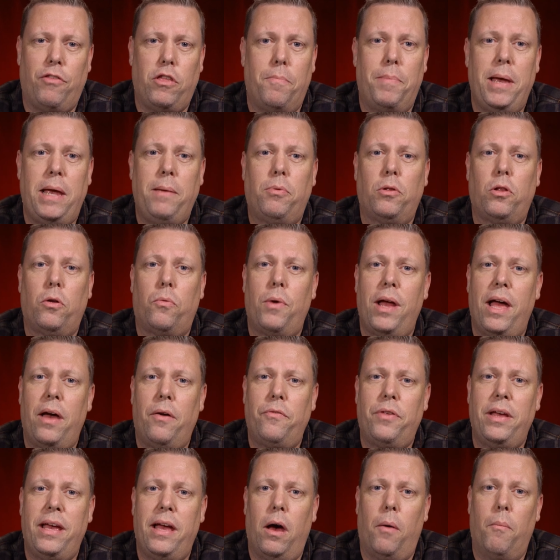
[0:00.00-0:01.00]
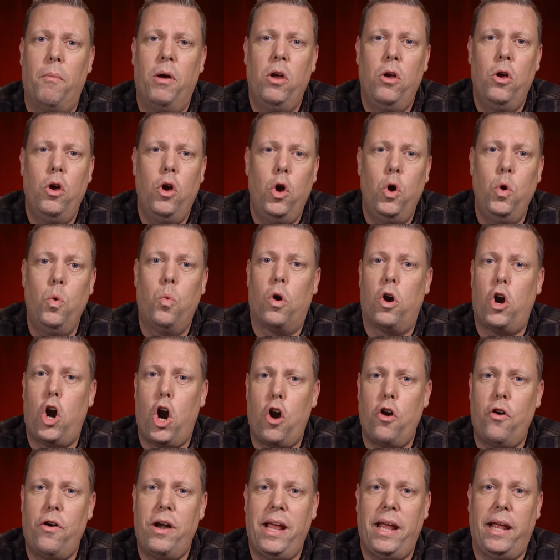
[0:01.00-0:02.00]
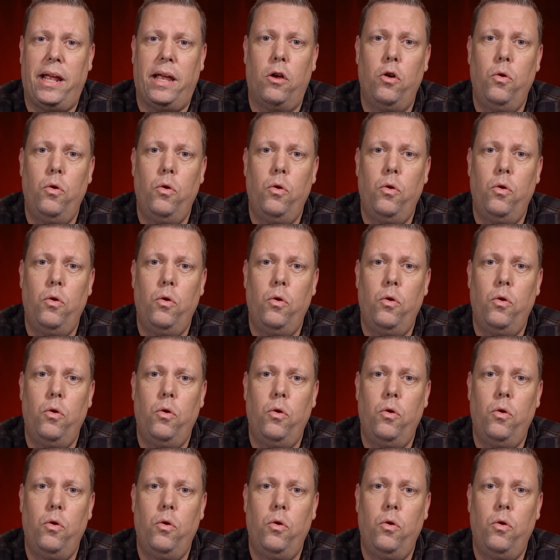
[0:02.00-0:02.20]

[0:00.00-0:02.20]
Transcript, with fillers: the people around him who were hurting,